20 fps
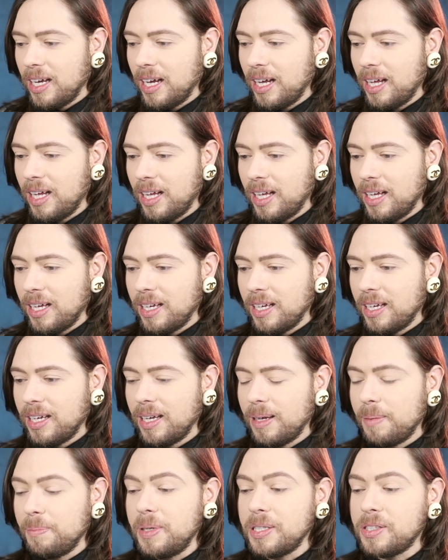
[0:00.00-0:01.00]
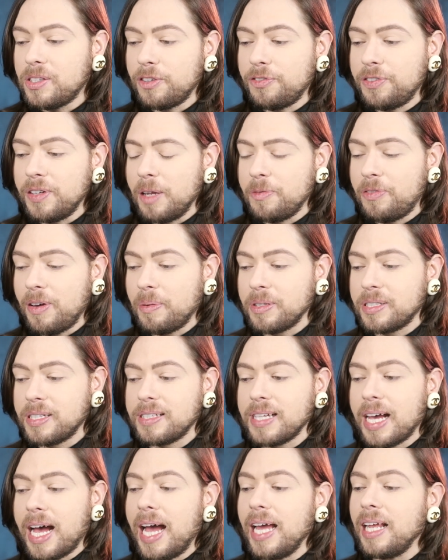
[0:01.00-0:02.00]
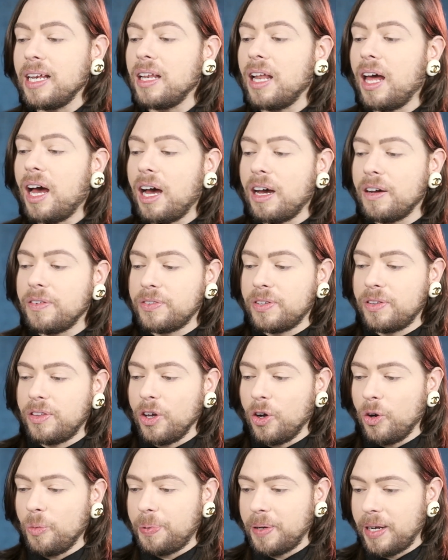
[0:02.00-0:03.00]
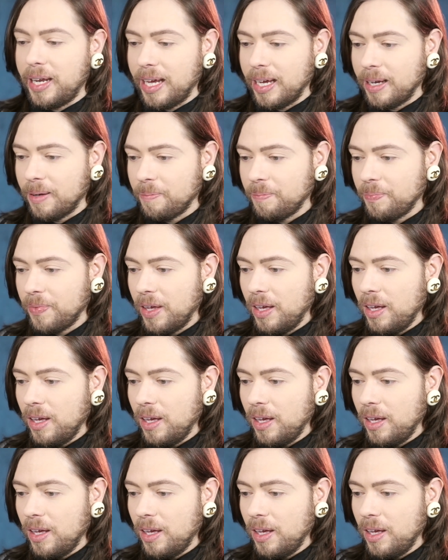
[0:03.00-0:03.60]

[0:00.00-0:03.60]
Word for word: Mr. Philip Fabulous says, I loved the opening.